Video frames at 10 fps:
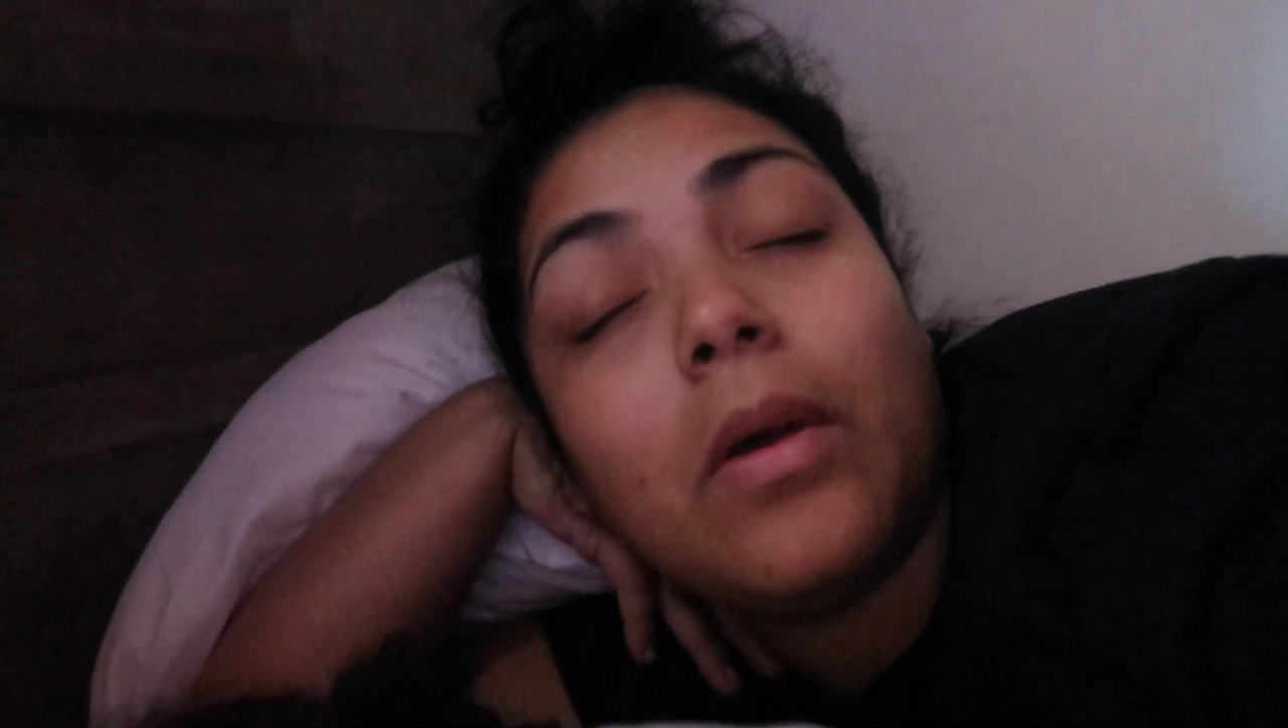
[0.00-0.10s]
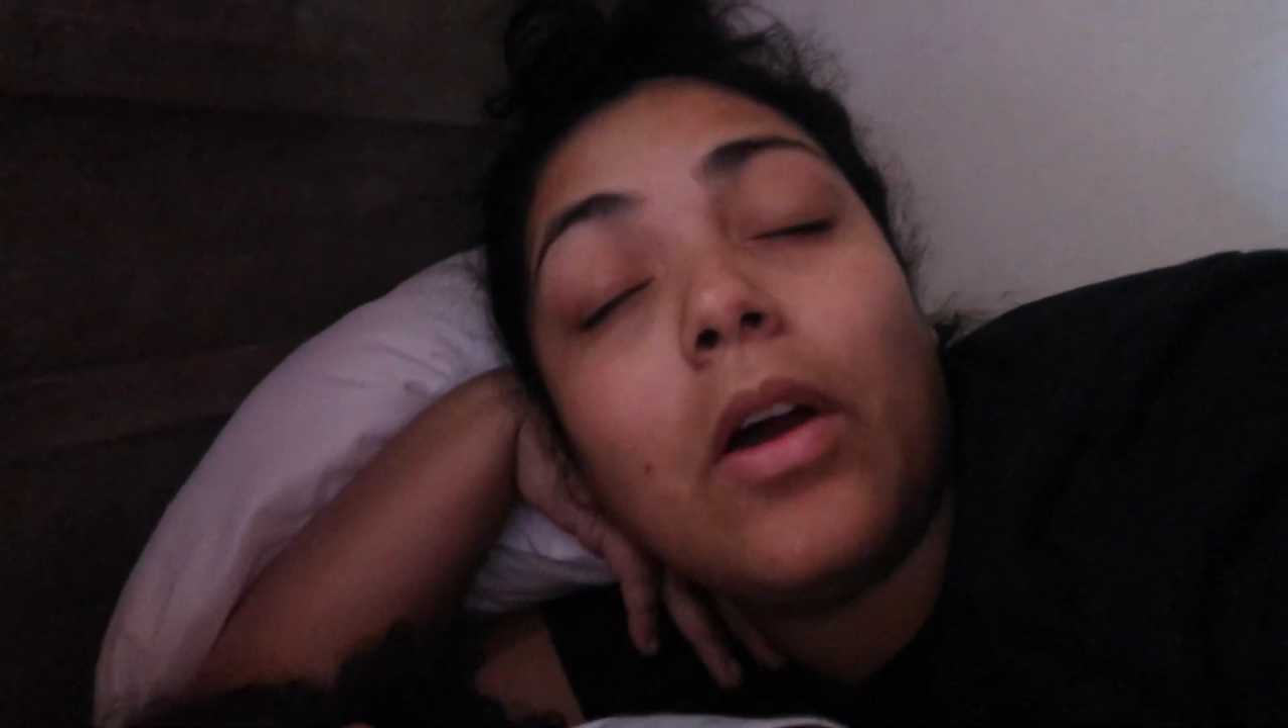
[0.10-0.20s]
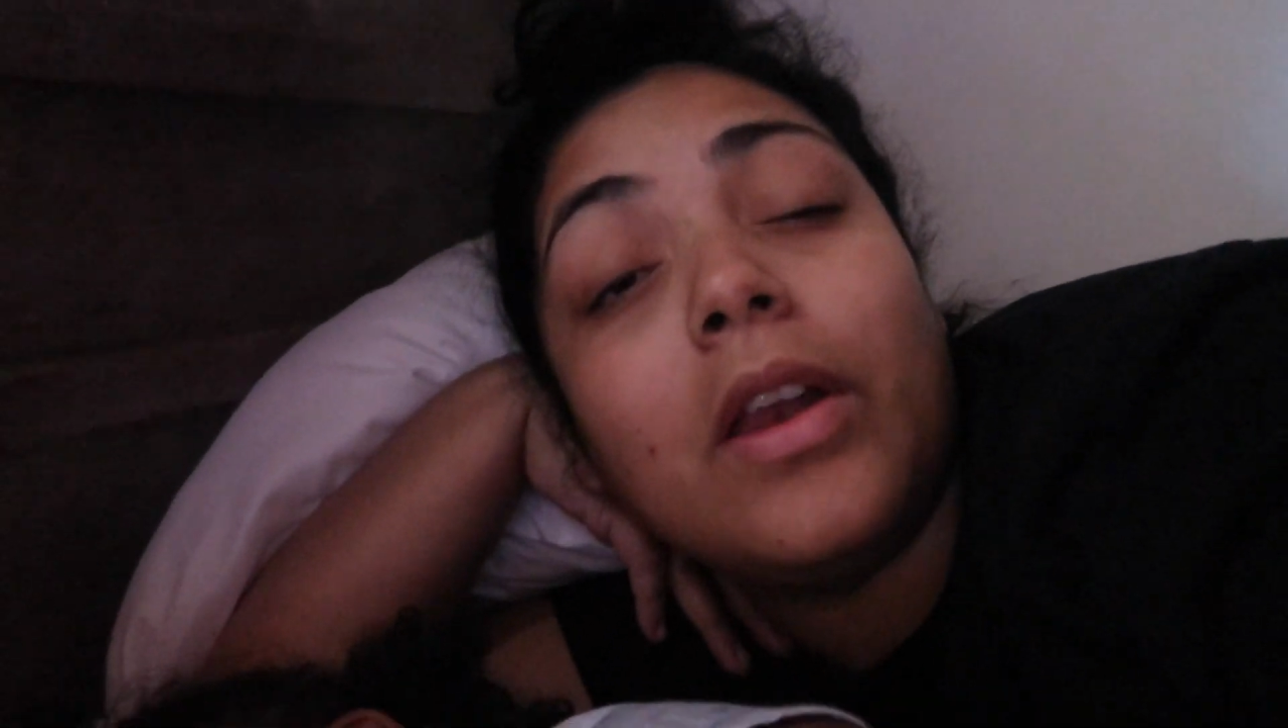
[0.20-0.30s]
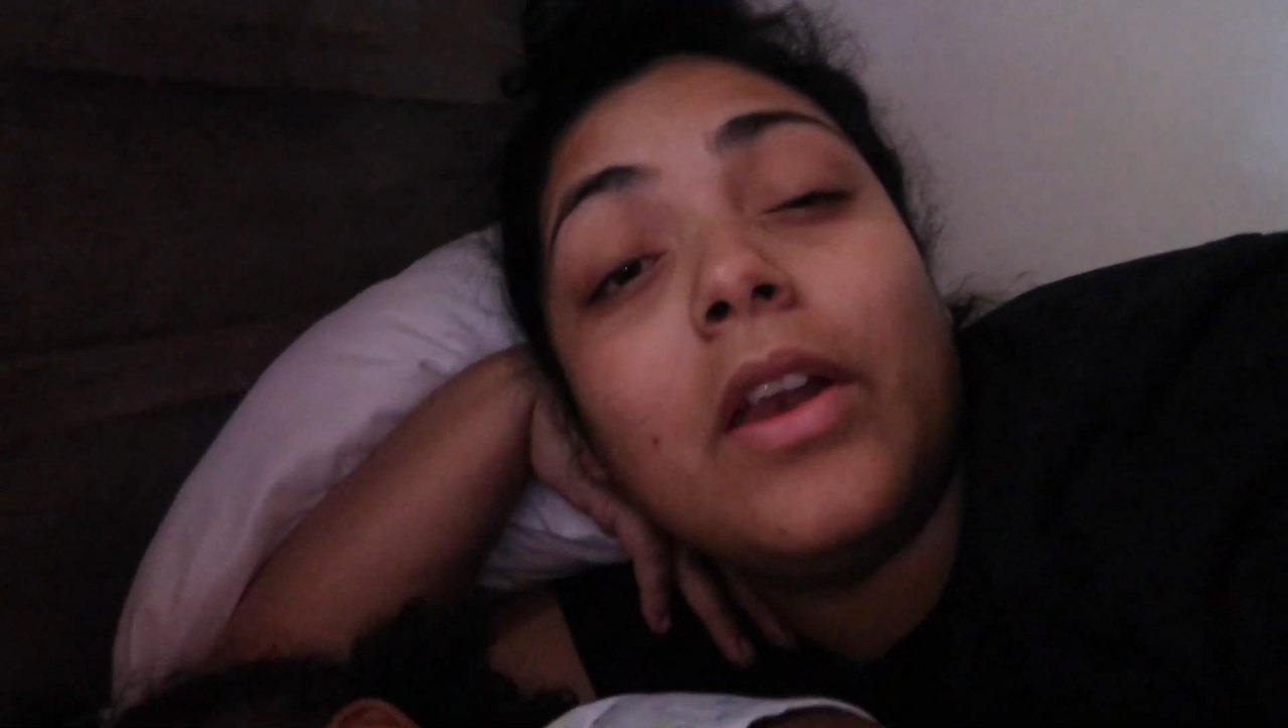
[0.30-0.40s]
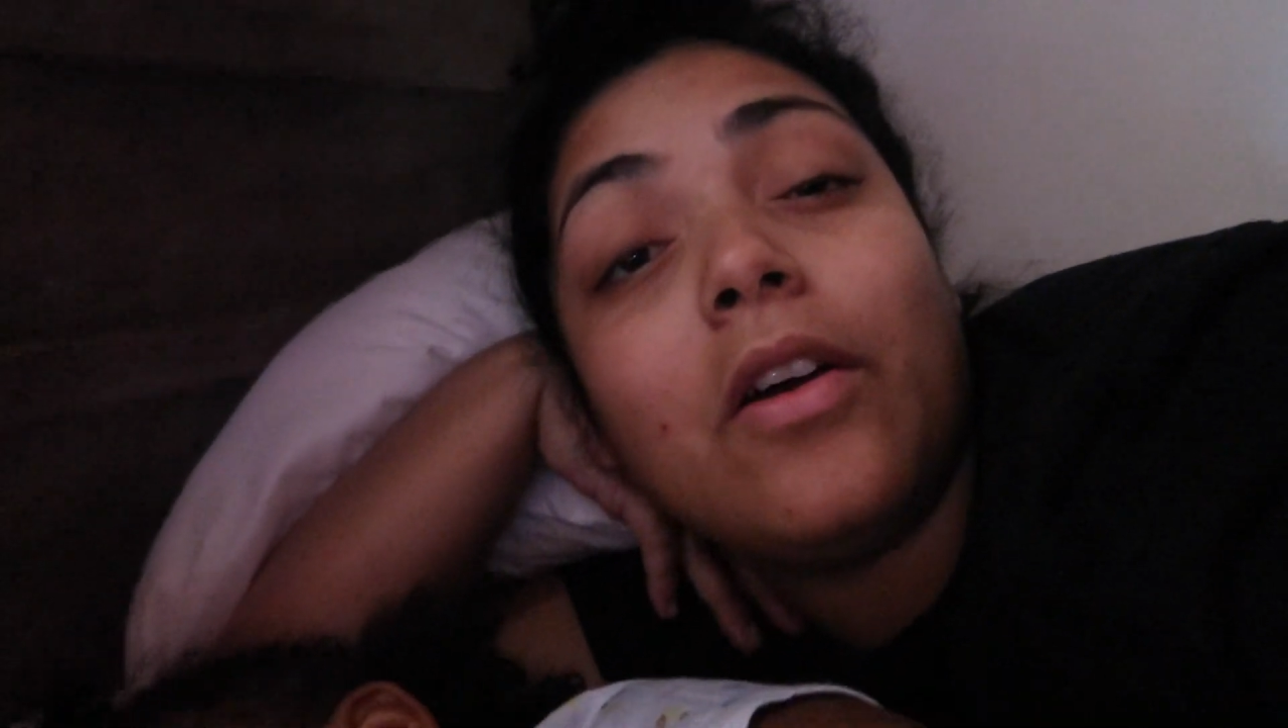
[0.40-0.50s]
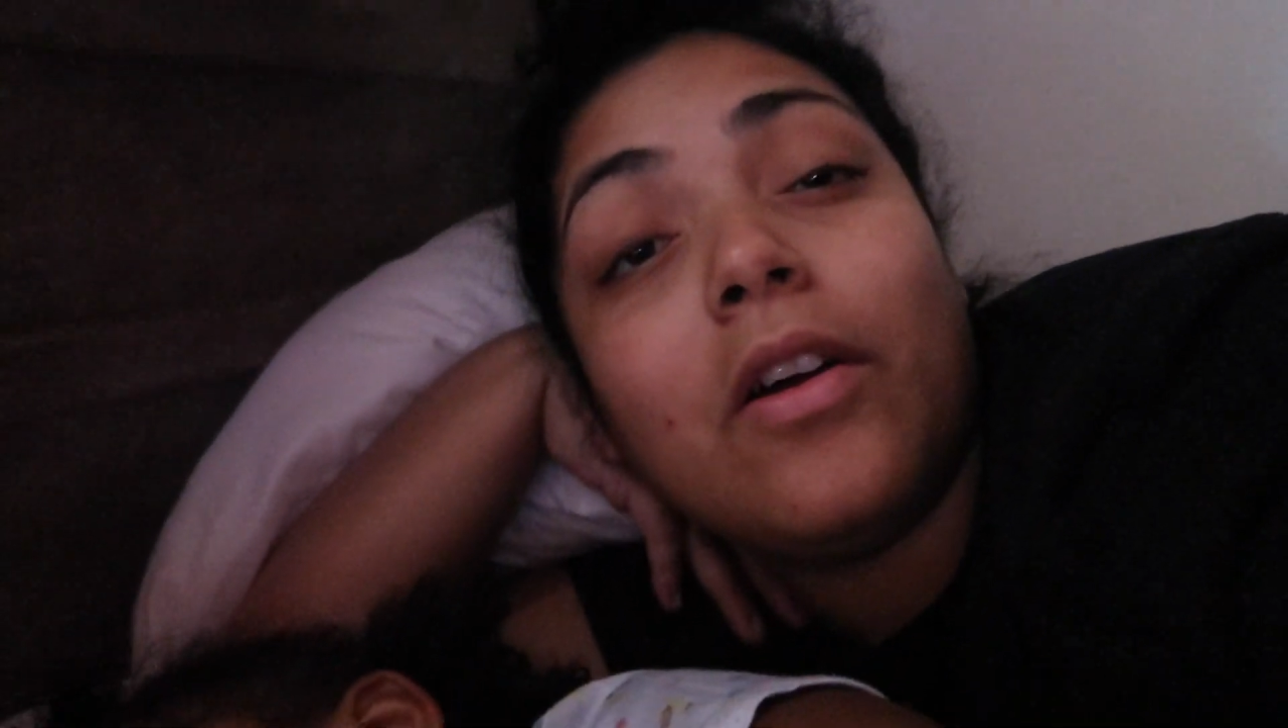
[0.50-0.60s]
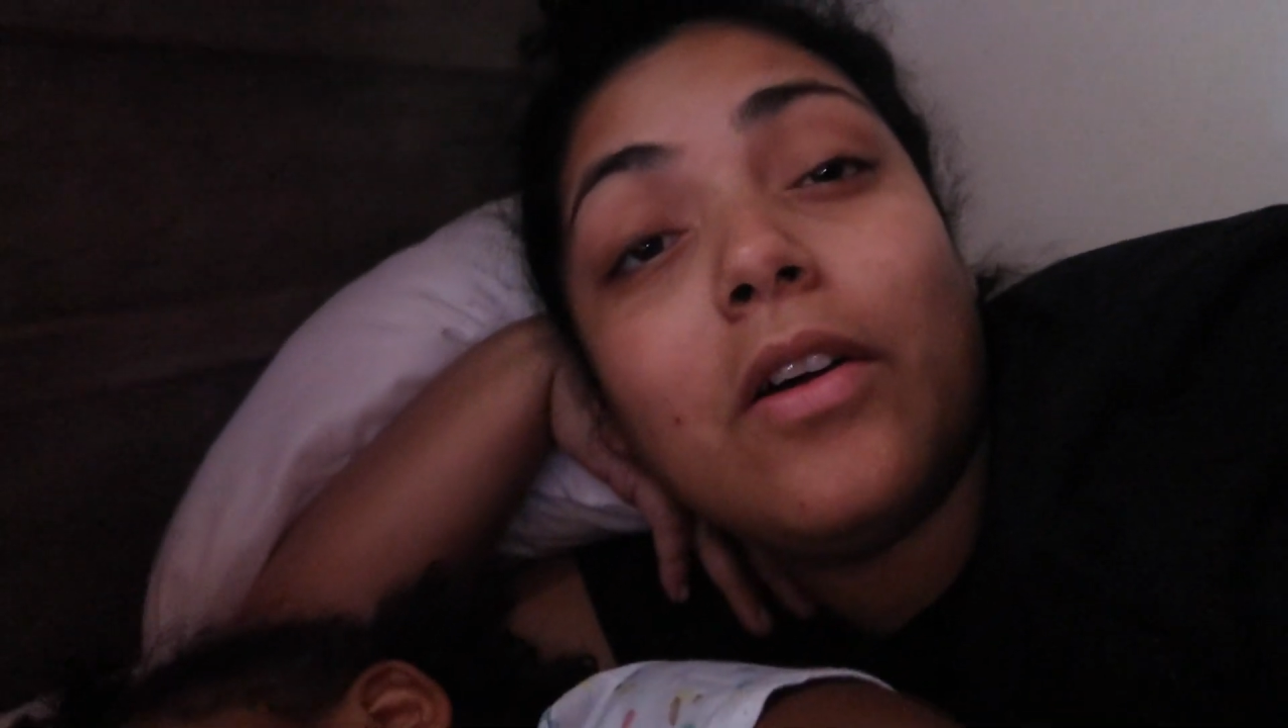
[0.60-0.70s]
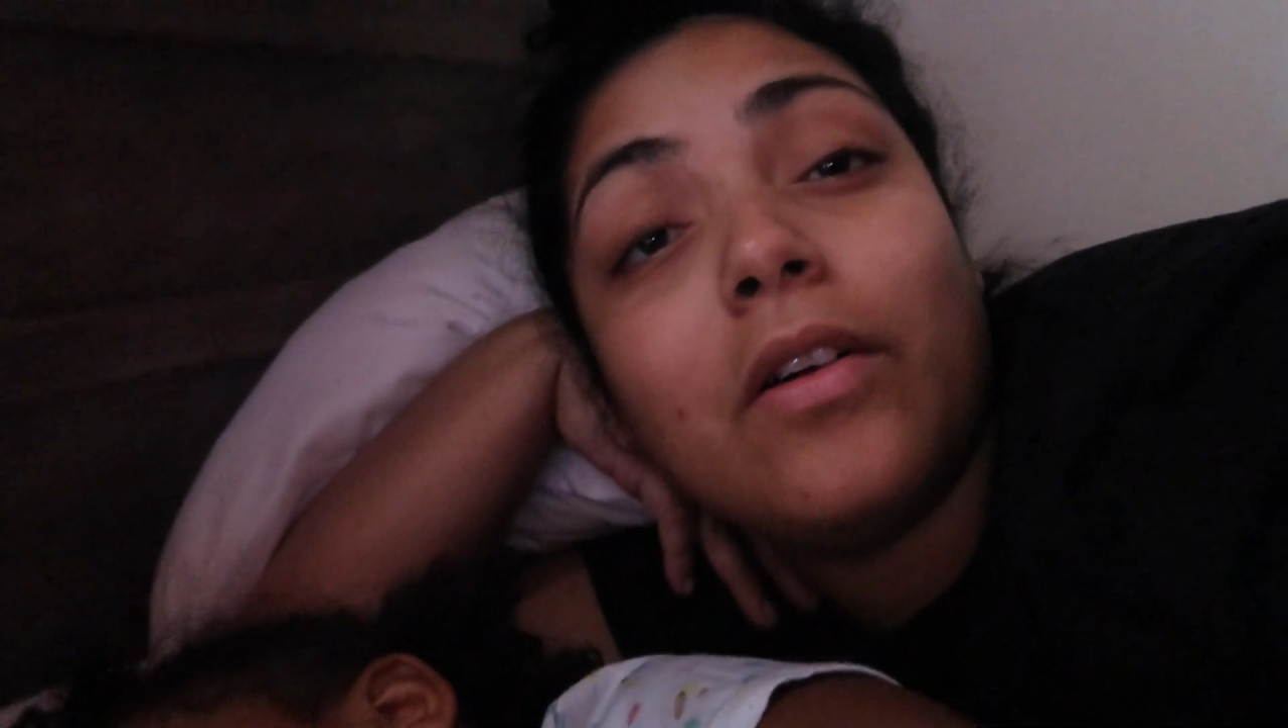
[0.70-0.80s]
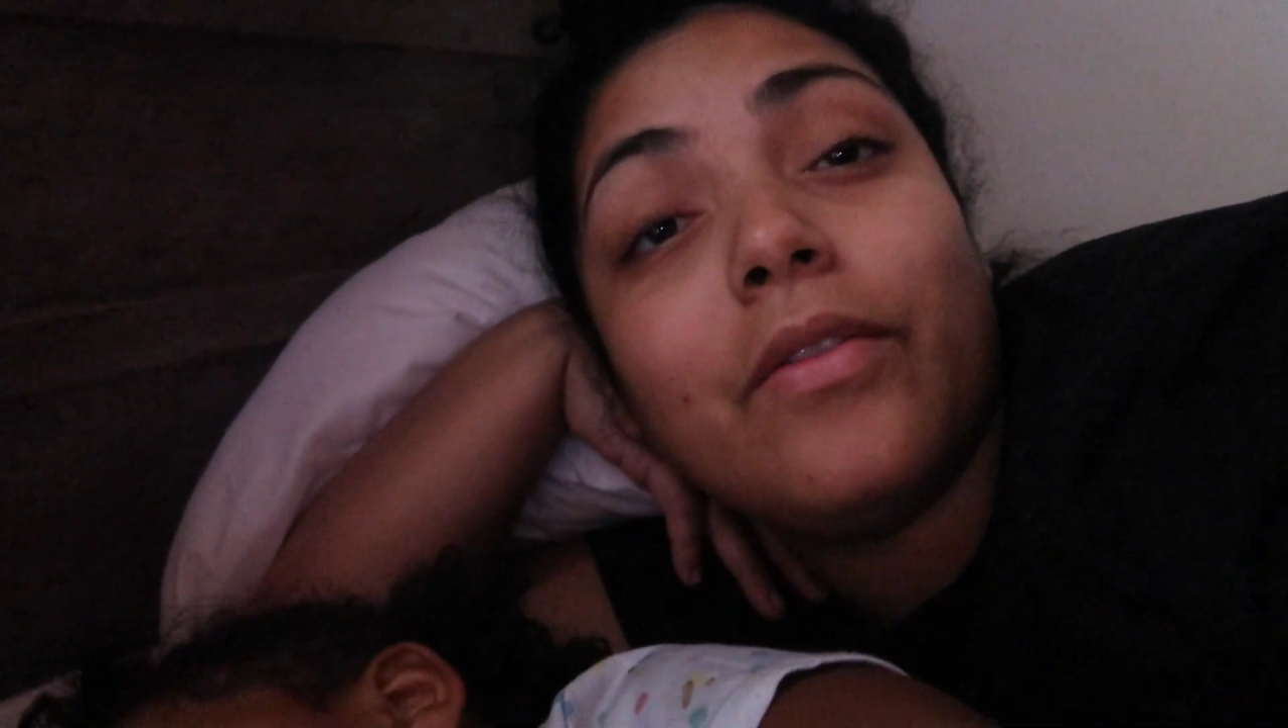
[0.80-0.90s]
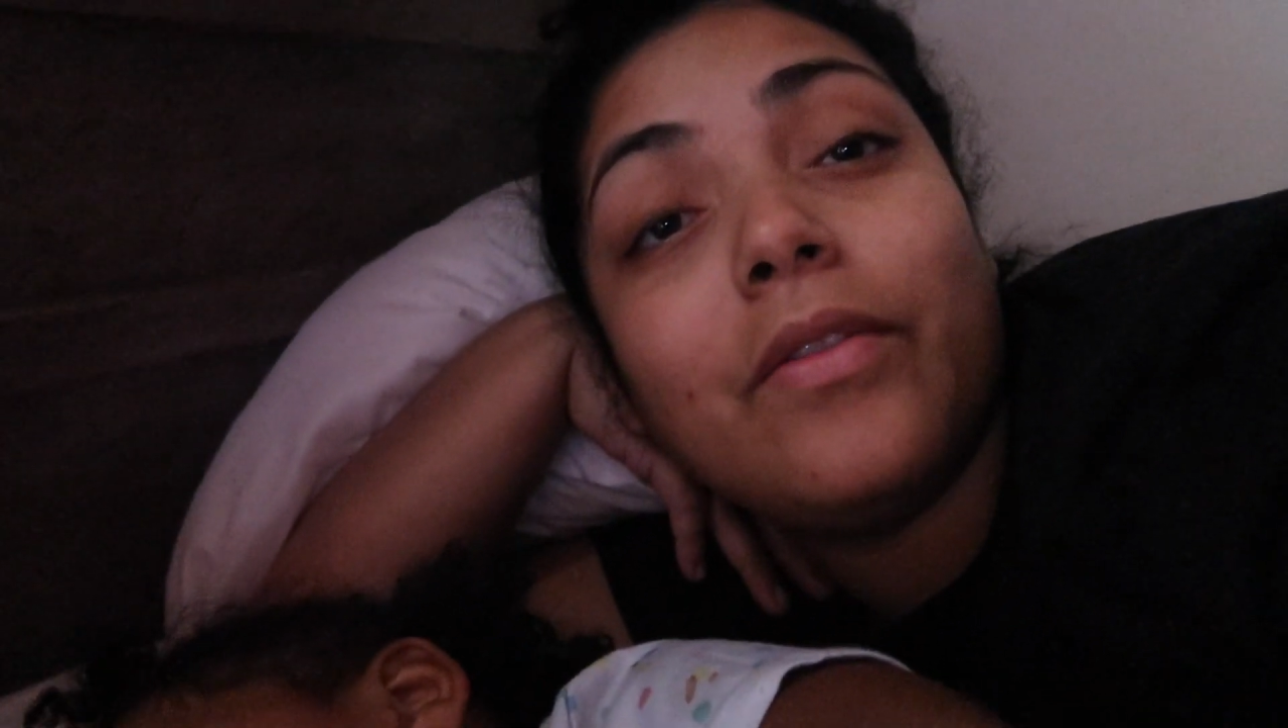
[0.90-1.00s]
on and
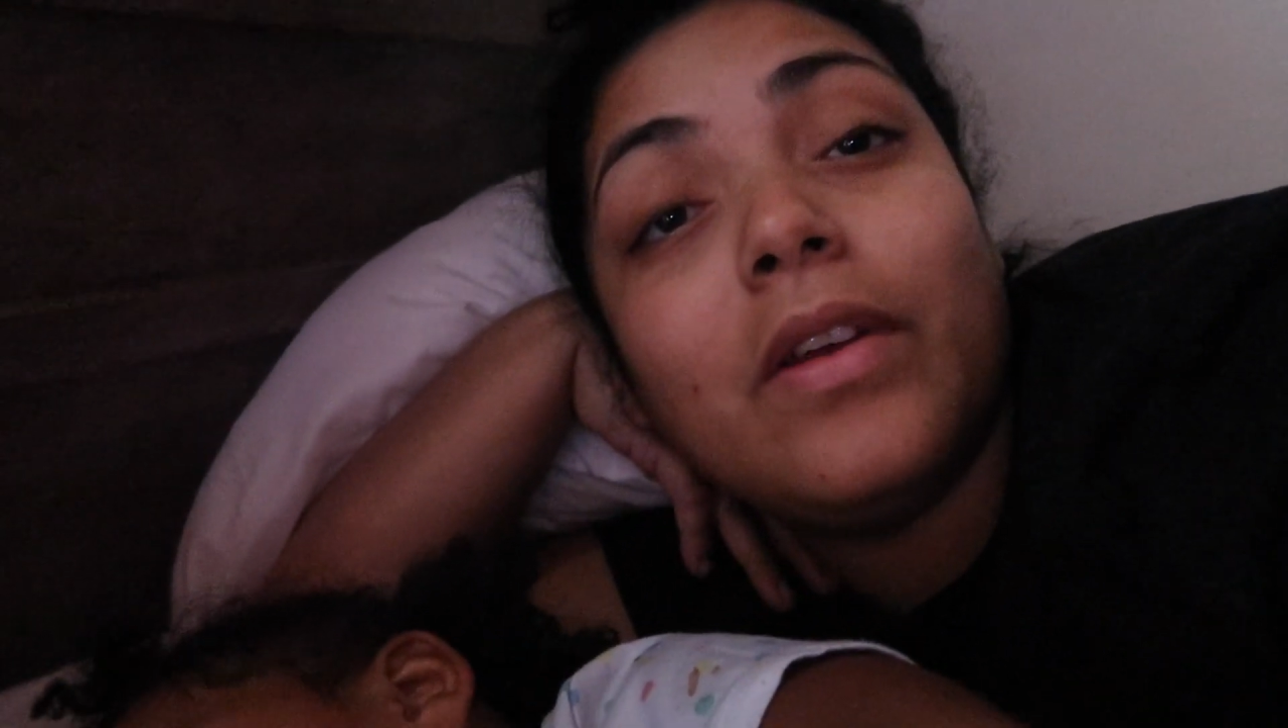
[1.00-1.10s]
off.